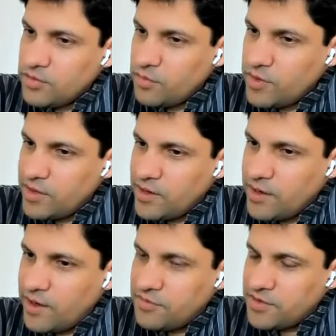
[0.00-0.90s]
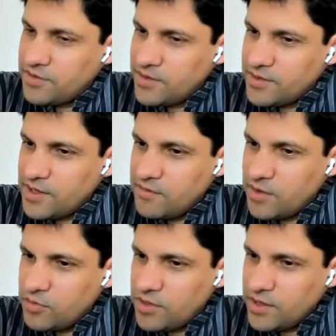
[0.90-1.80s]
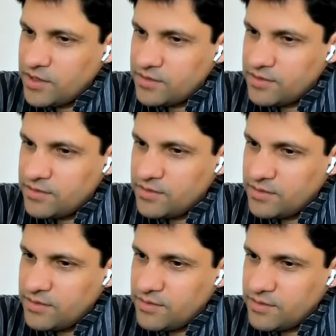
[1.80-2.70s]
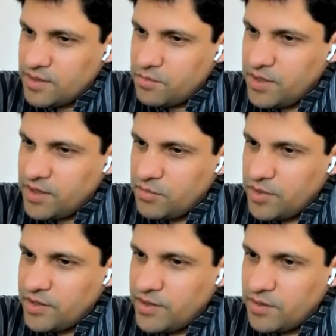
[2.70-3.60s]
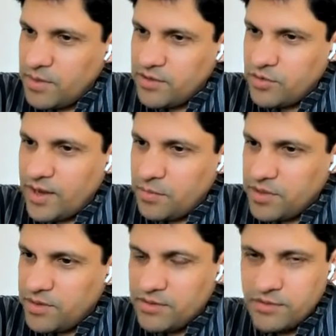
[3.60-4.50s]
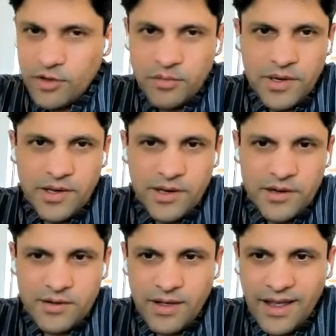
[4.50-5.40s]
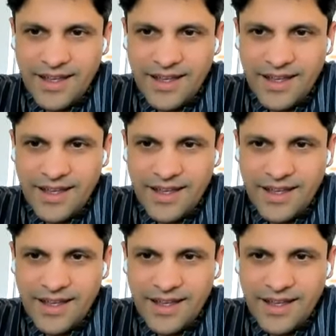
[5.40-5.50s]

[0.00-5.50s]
So the billionaire laughs and says, "Anyone who thinks that being a billionaire makes you happy is not a billionaire.